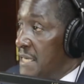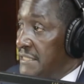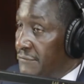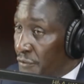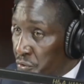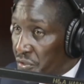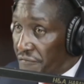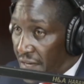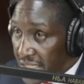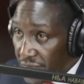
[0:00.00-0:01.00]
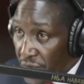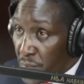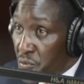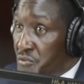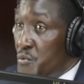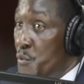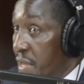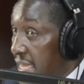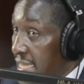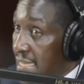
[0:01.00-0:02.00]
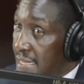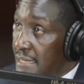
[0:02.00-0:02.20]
devolution, first and foremost, we